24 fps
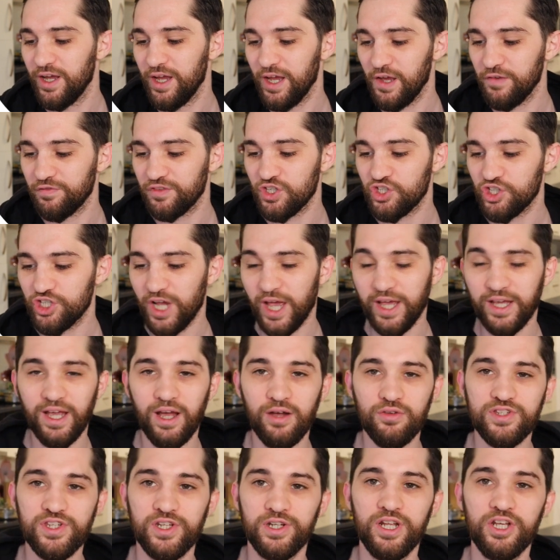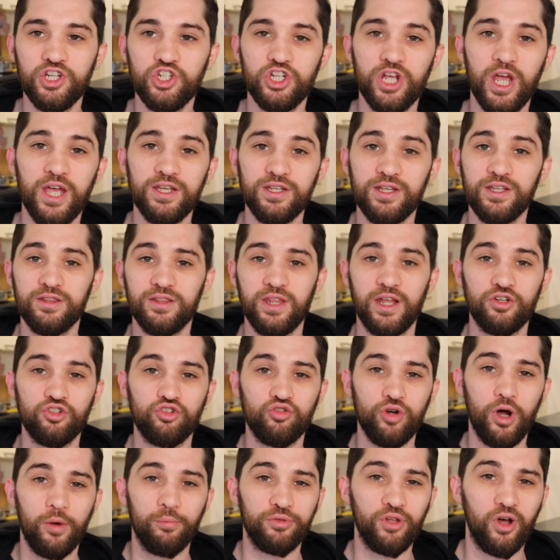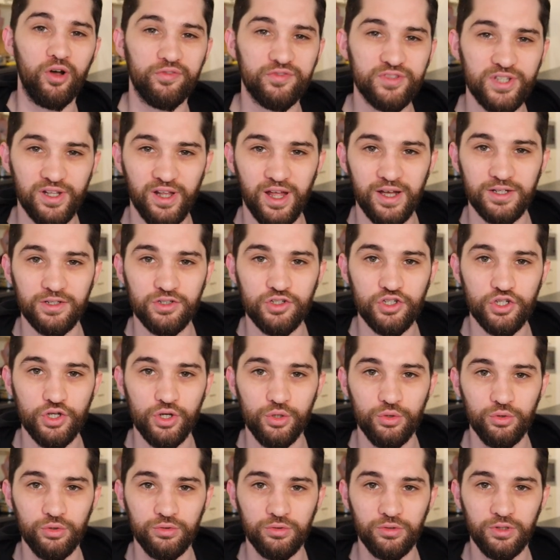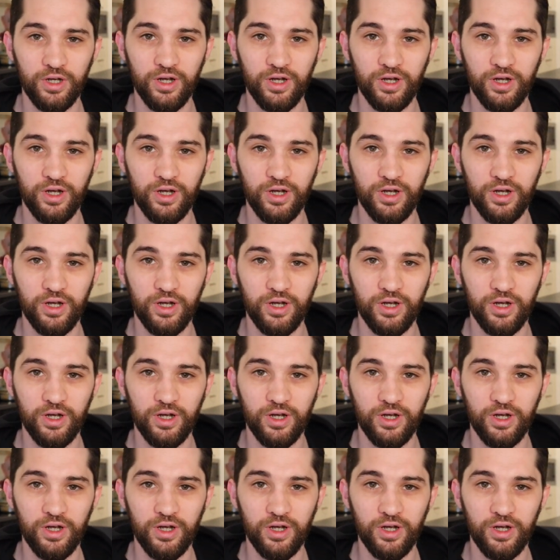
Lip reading: If the checkout's initiated, then dropped off to like 2,